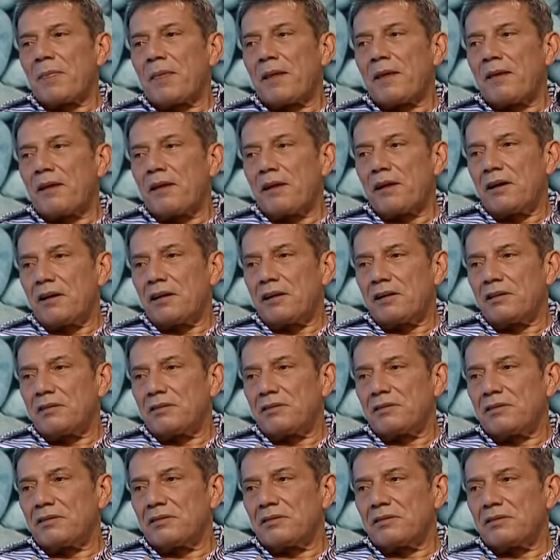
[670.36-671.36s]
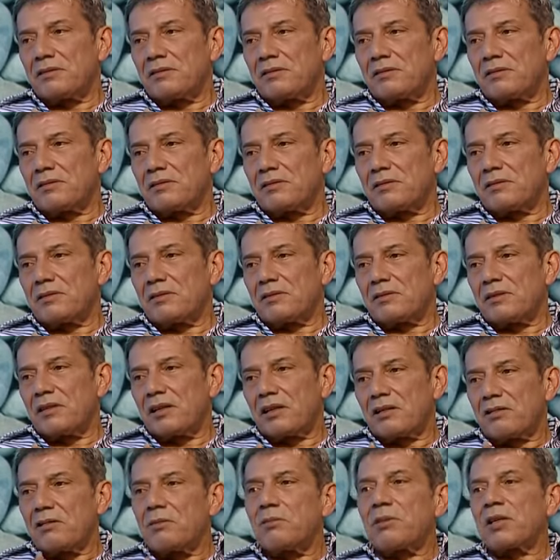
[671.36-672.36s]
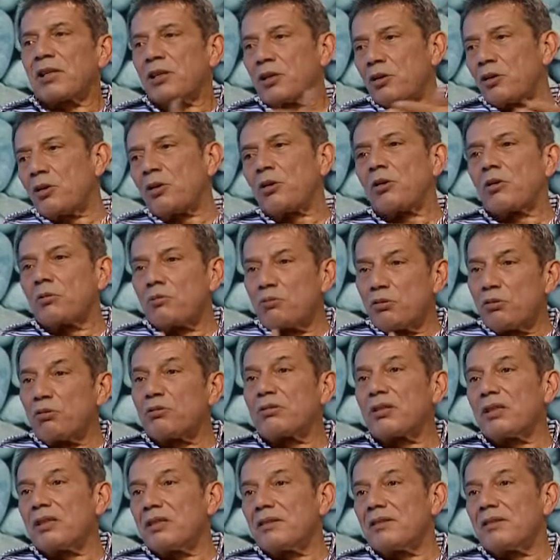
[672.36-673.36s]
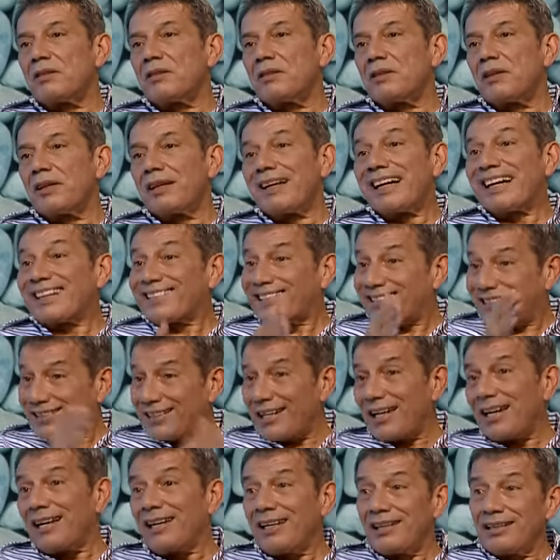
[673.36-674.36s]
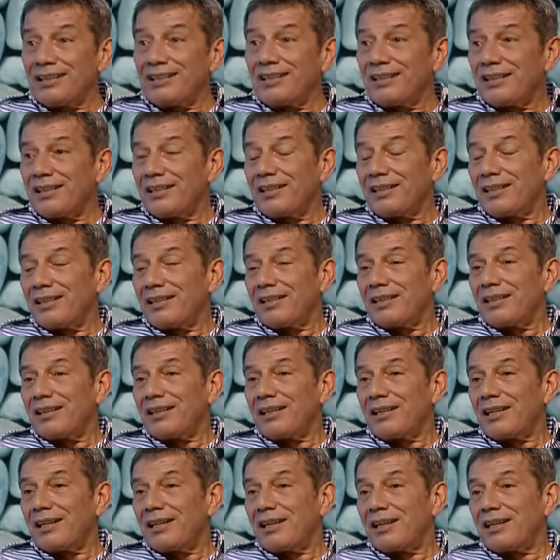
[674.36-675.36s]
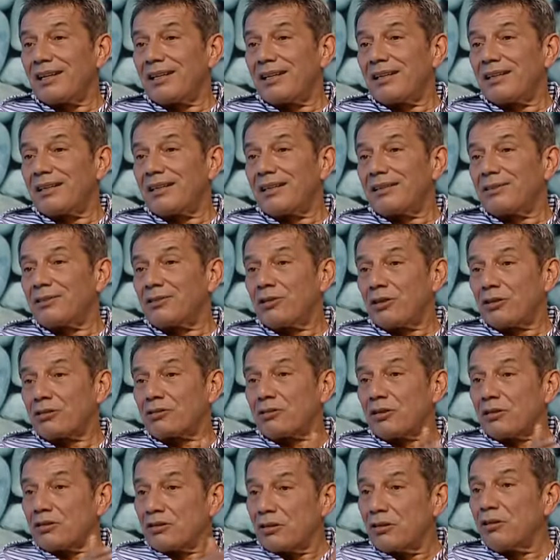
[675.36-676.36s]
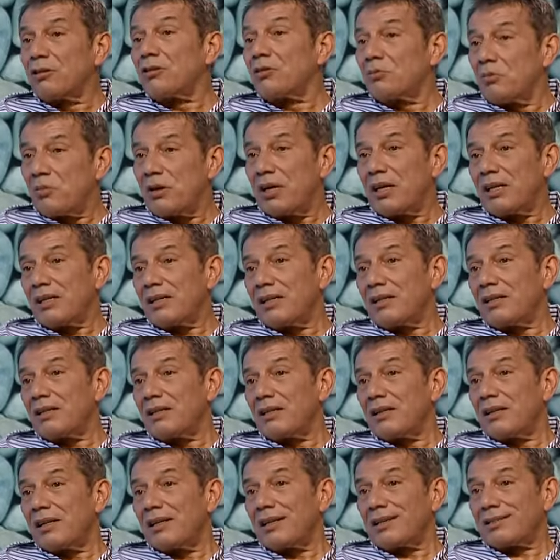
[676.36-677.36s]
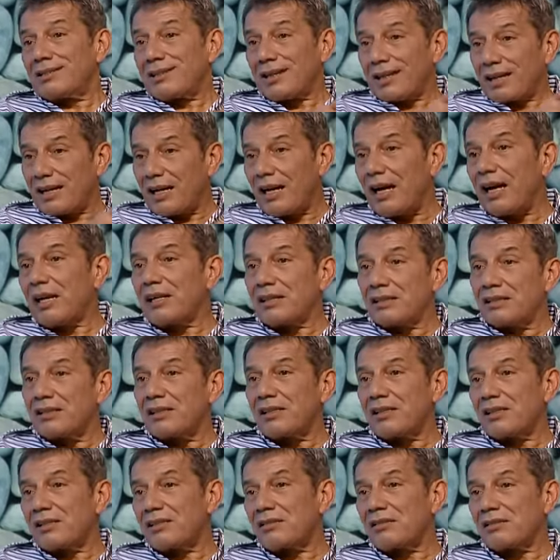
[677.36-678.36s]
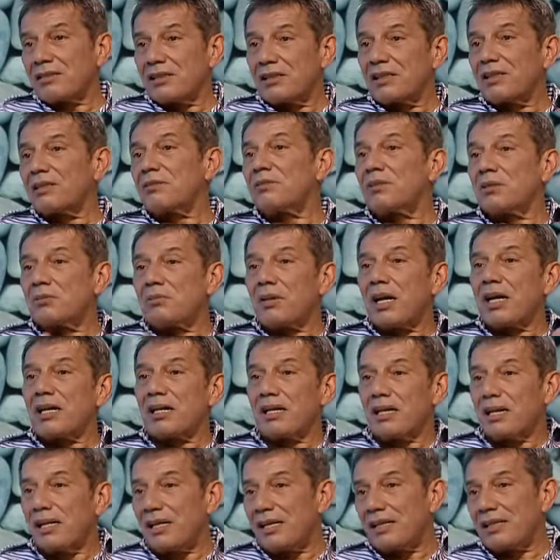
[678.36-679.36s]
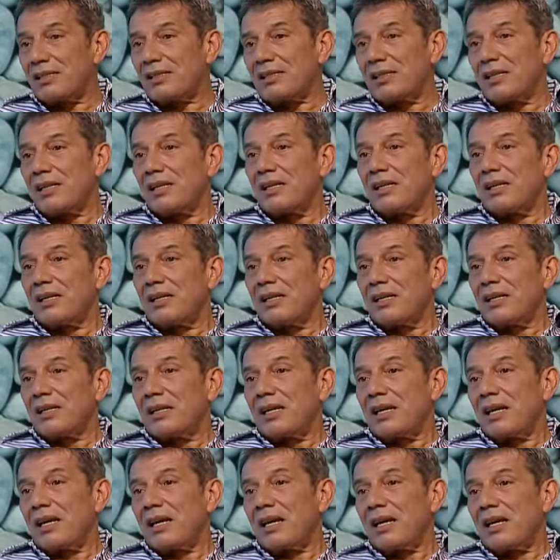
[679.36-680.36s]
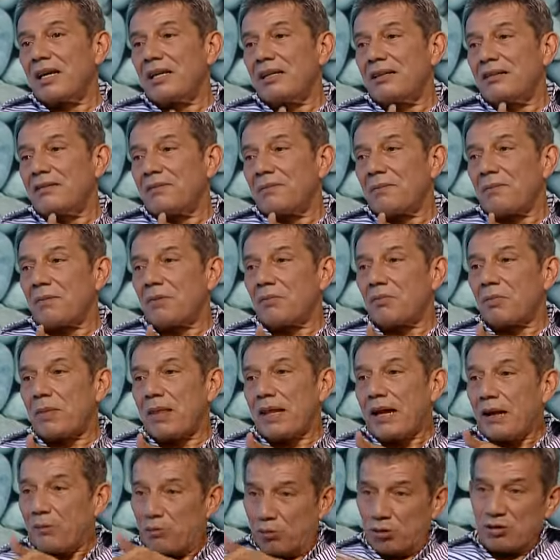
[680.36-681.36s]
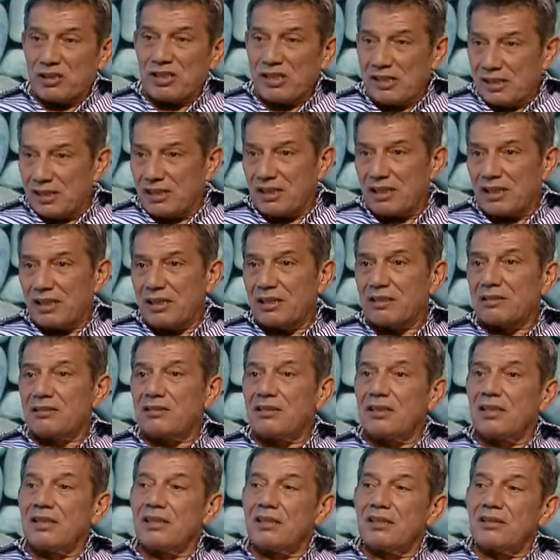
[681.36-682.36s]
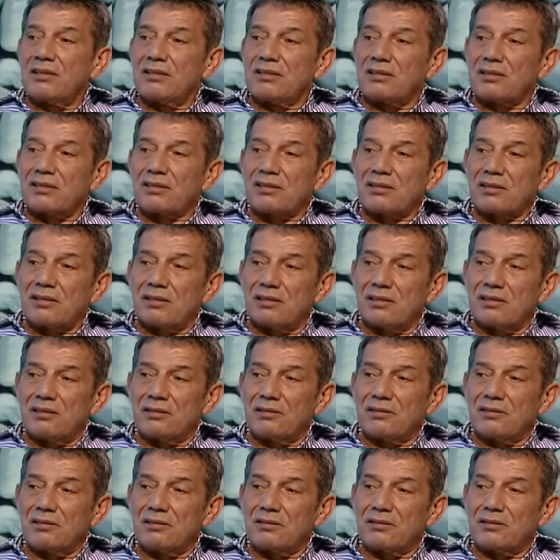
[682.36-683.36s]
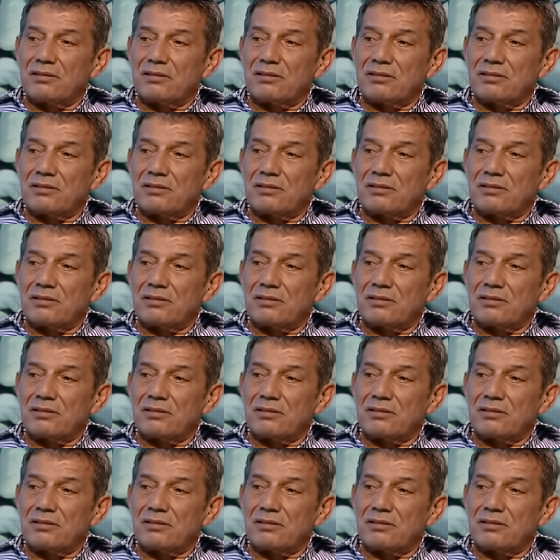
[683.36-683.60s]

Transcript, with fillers: and the Criminal Court of Brooklyn assigned uh, Dr. Goodman, a psychologist, to deal with my case. And I was in jail so